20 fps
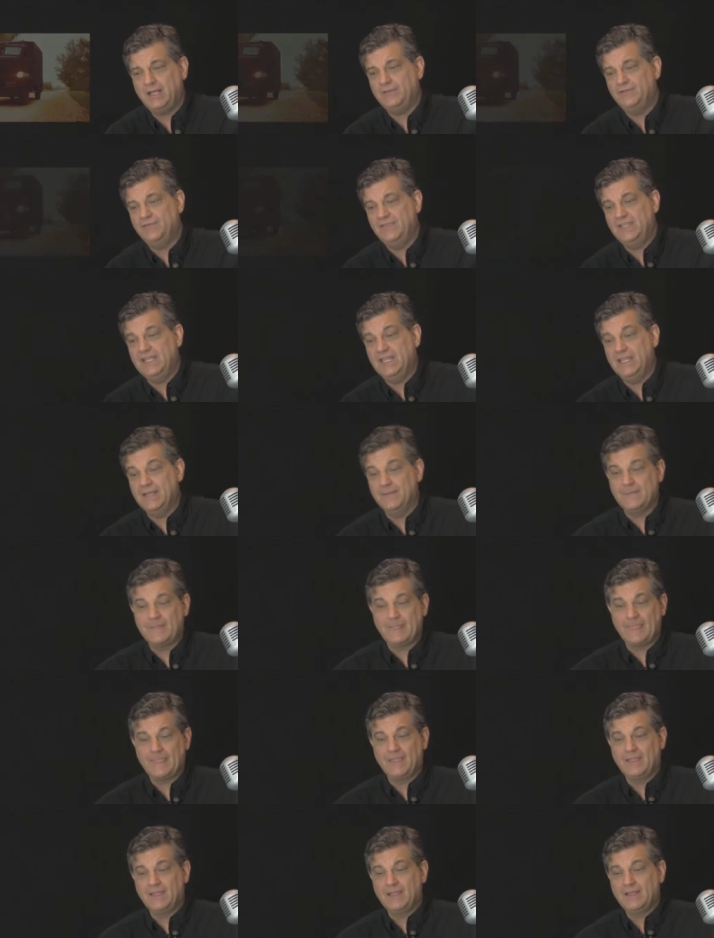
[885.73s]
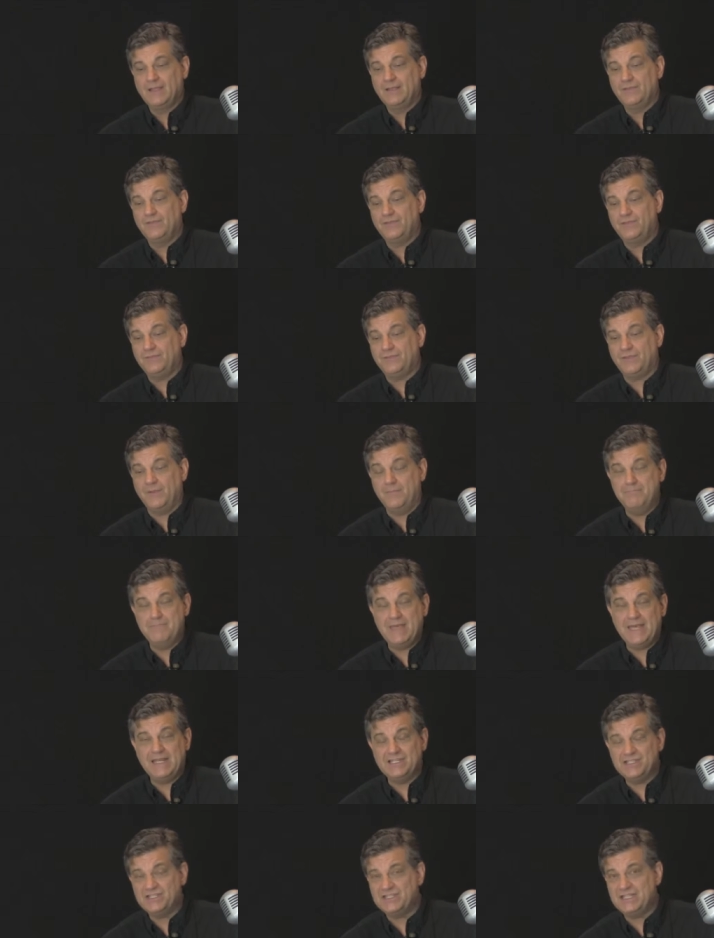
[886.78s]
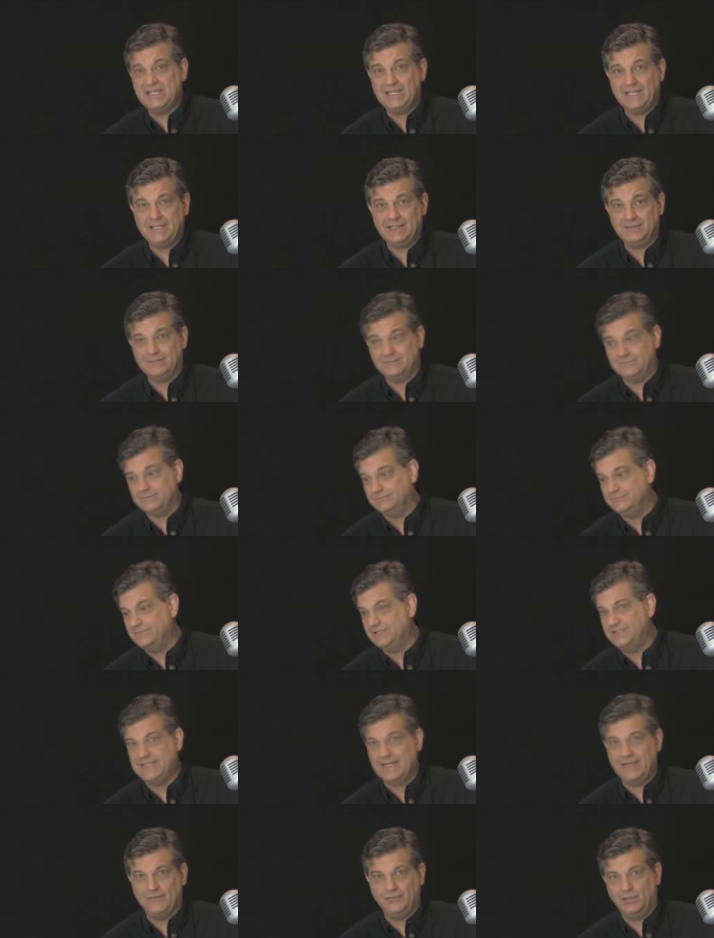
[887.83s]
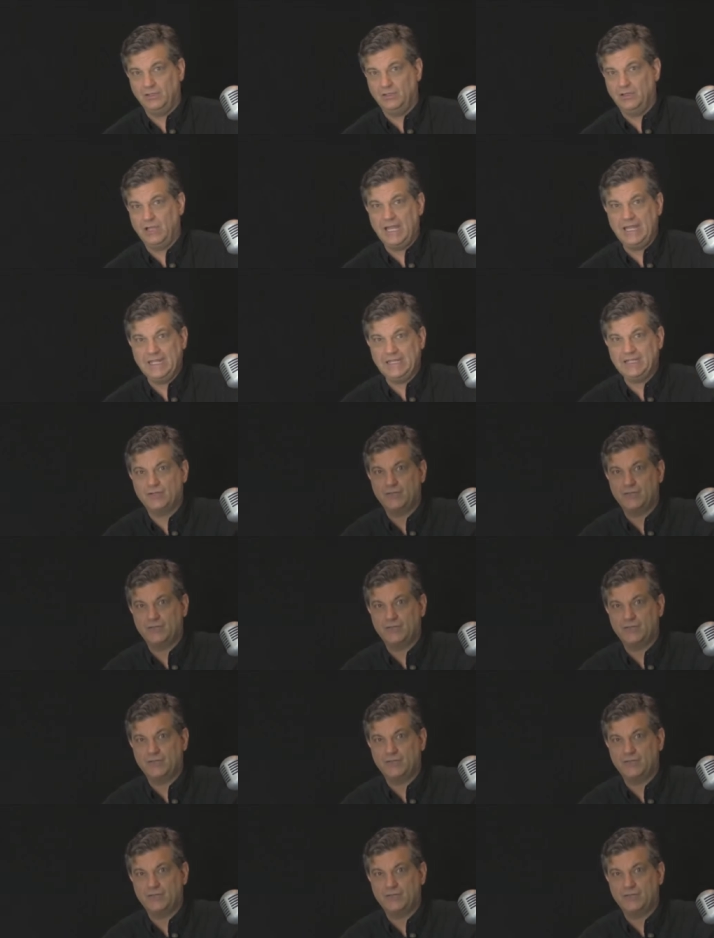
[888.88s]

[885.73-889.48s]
The, the menacing, devil like